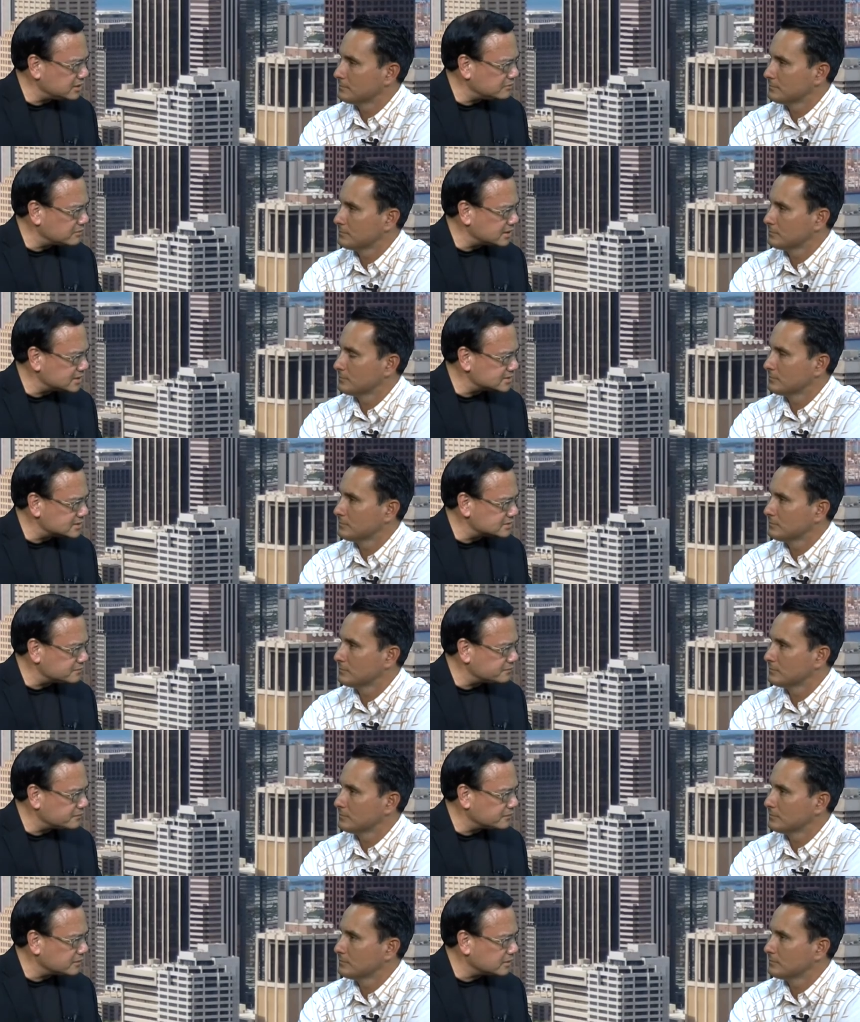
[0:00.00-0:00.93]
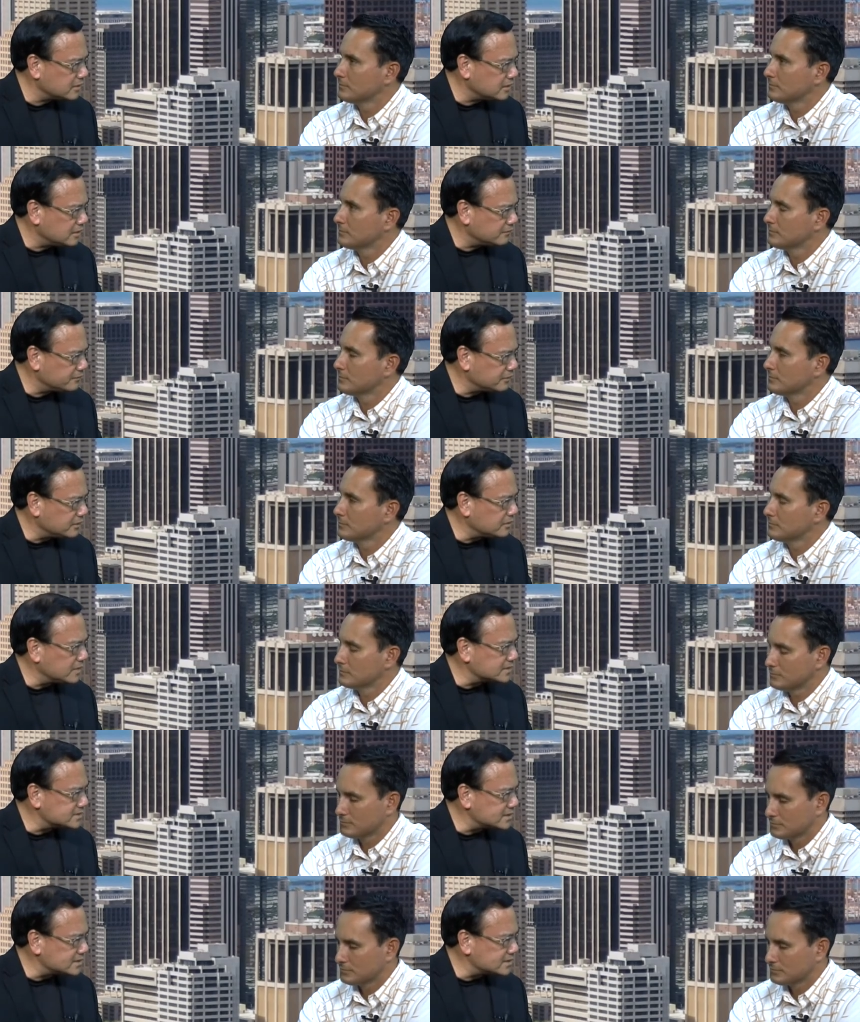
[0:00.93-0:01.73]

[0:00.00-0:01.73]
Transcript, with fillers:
Speaker 1: in races for U.S.